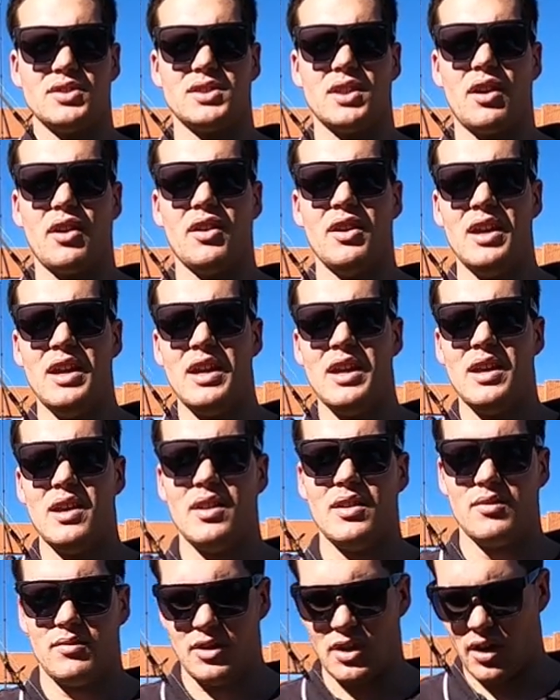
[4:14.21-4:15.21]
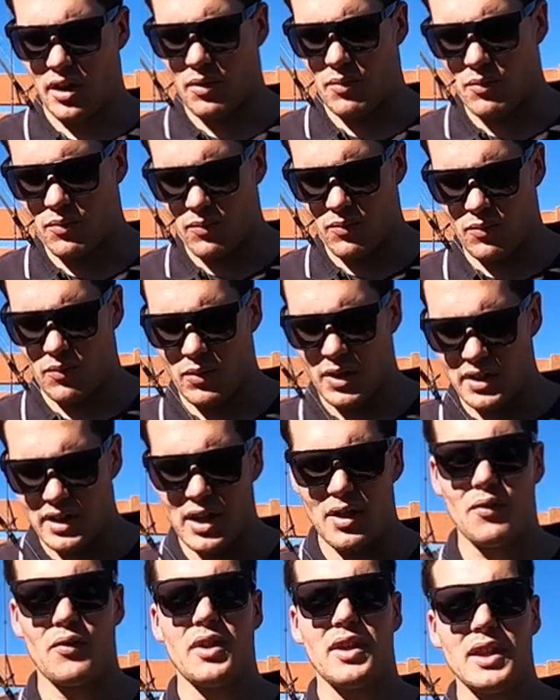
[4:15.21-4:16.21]
So, you know, when
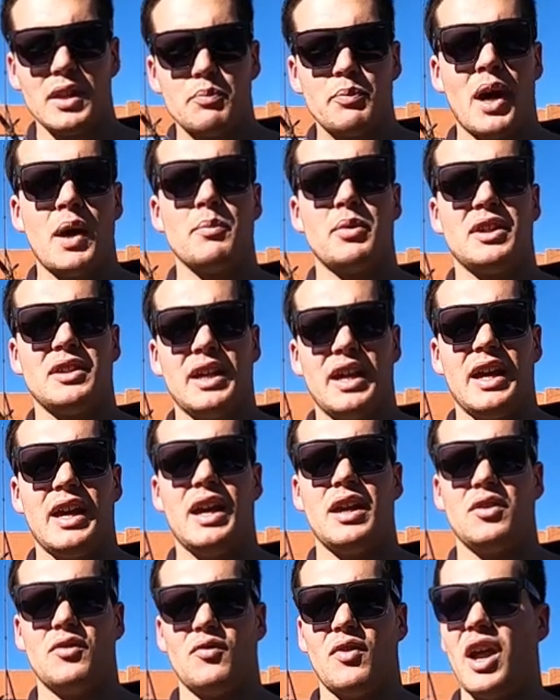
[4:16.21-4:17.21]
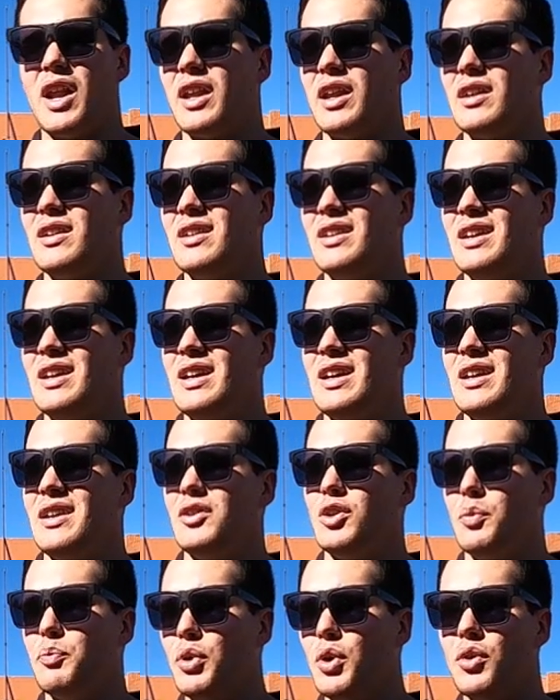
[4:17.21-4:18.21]
they're really bumping their head and running,
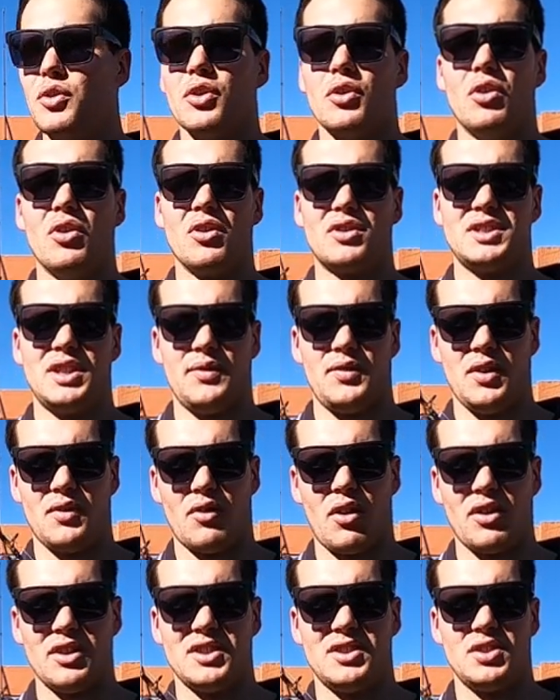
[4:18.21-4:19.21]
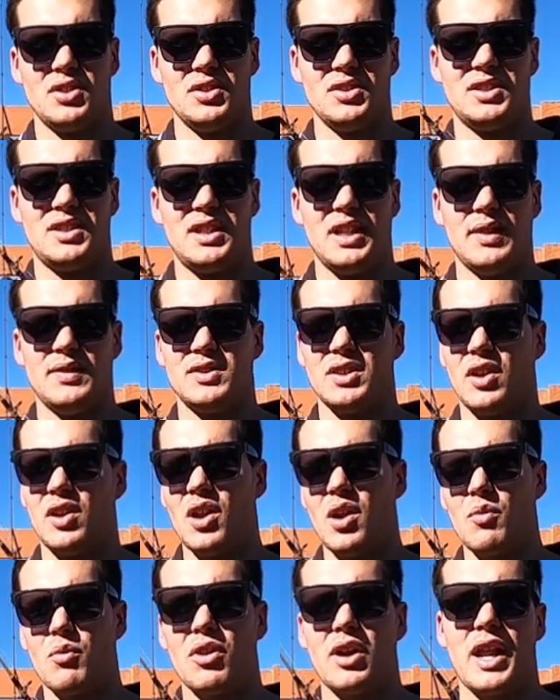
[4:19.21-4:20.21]
you'll pull the hooks if your rod is too stiff. So you
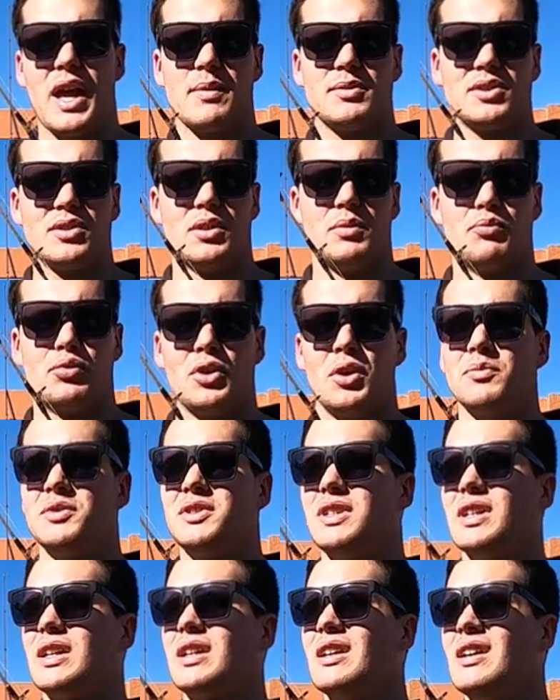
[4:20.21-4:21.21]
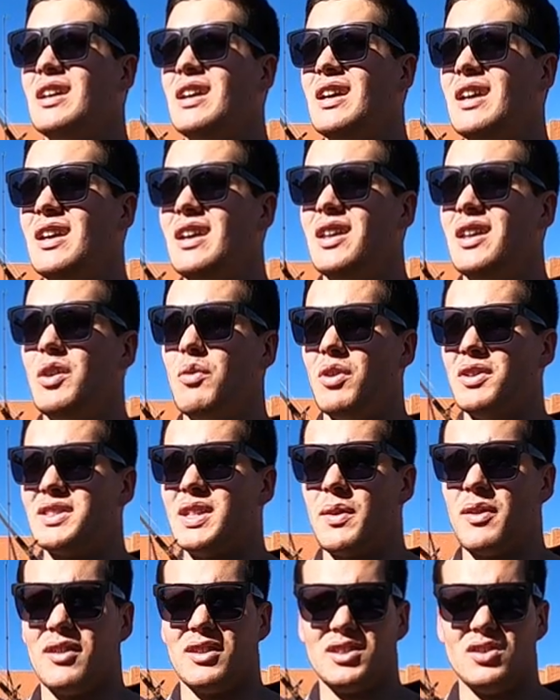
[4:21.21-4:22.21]
don't want an absolute broomstick. You want
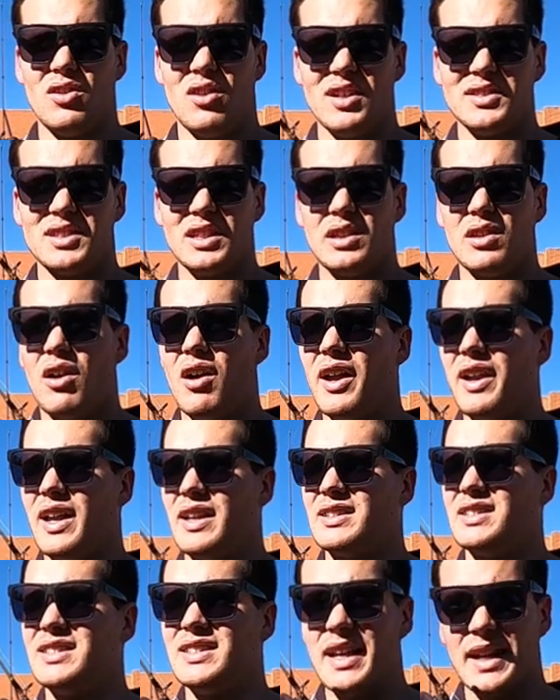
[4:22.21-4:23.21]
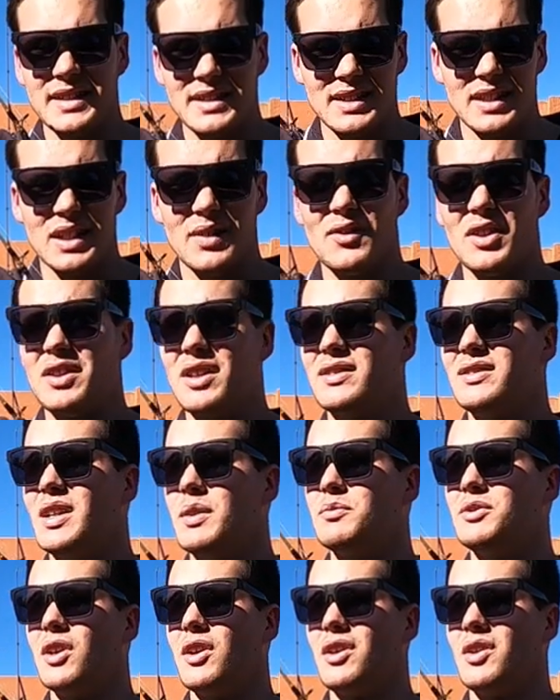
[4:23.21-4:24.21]
something that's nice and light and sensitive in the
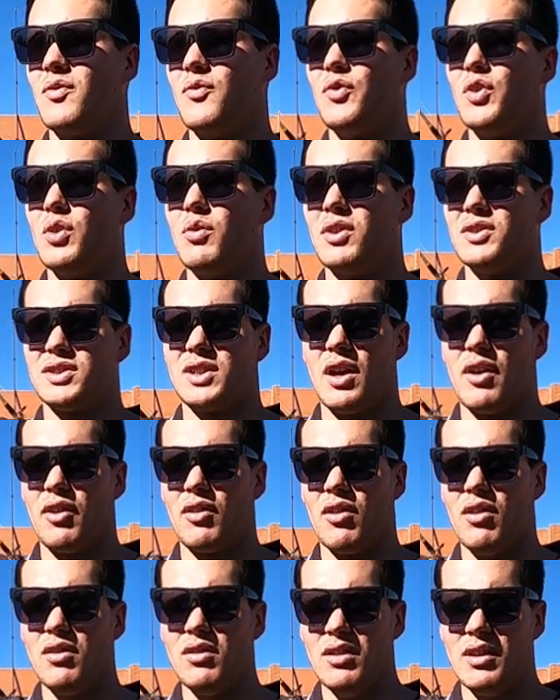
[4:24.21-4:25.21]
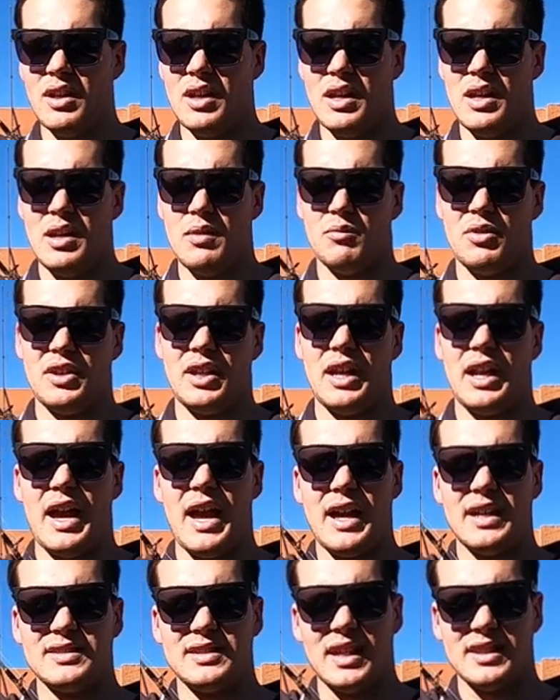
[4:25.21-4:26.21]
tip so you can feel what's going on. But then
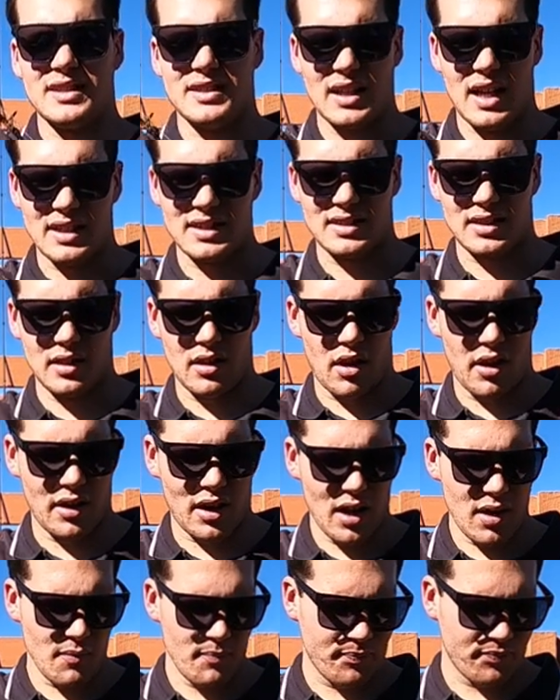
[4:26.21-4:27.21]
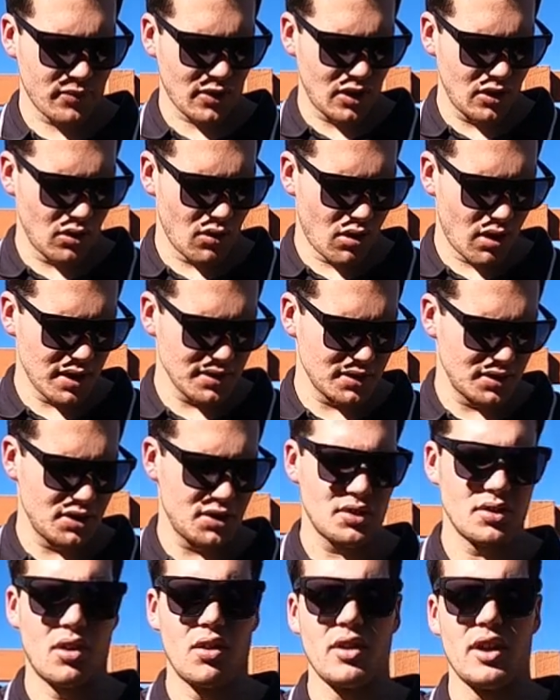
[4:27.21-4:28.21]
as that starts to load up, nice and
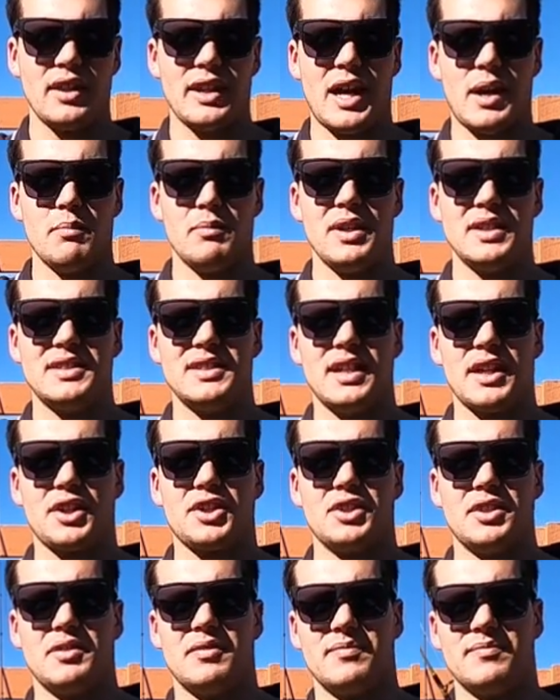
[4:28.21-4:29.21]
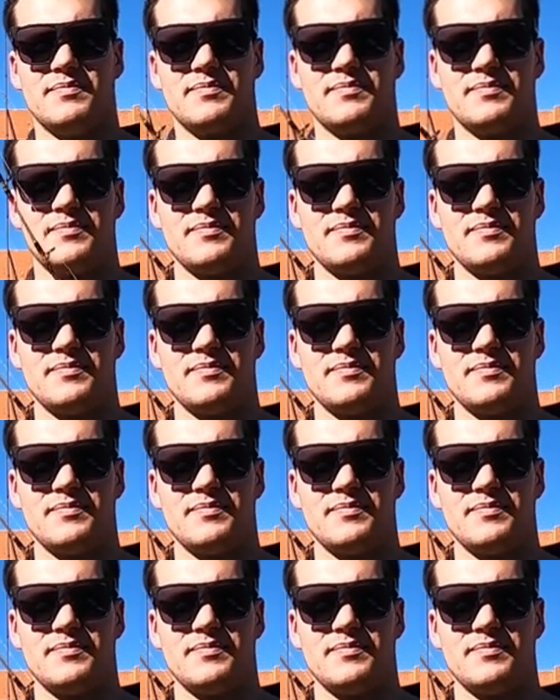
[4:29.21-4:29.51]
strong in that midsection.